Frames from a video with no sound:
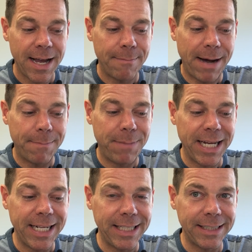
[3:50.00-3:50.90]
By
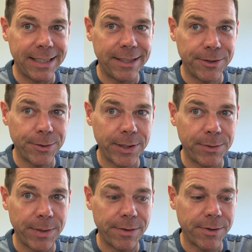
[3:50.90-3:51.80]
beatings, here's what
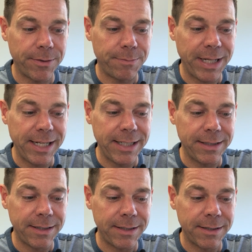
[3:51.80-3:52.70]
he's went through.
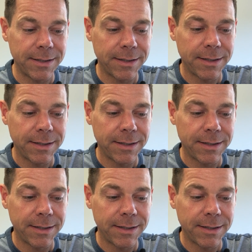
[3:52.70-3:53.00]
Beatings,